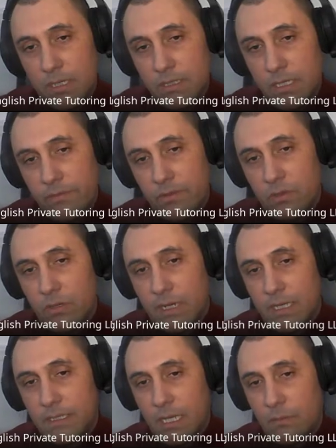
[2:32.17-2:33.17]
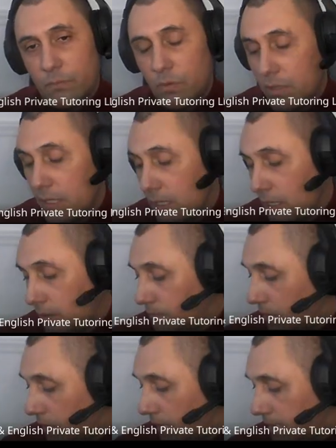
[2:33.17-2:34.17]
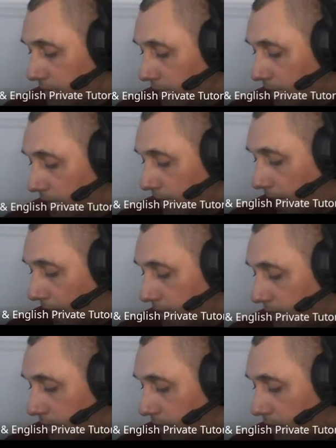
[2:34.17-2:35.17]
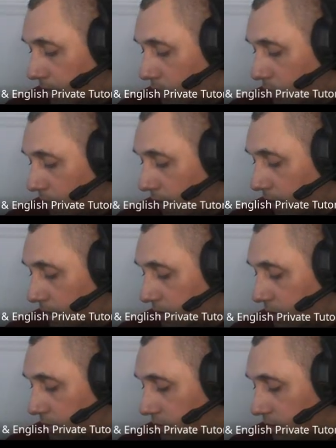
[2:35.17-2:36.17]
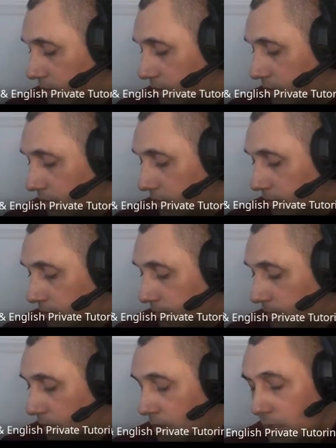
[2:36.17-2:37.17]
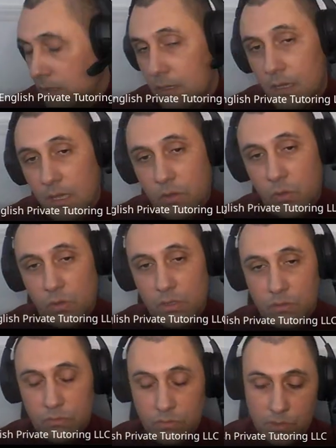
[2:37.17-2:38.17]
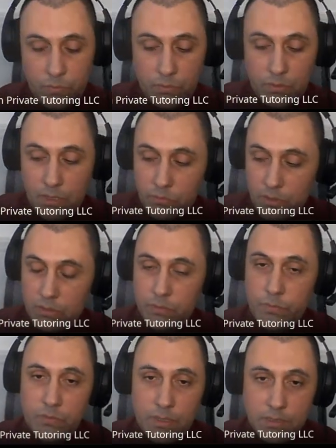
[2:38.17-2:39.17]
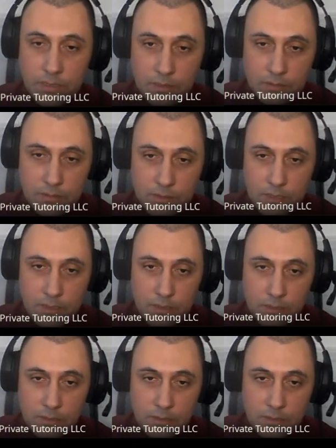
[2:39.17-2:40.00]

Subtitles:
is giving you an example here. Ella canta una canción triste. According to the book, I'm going to put a sentence here.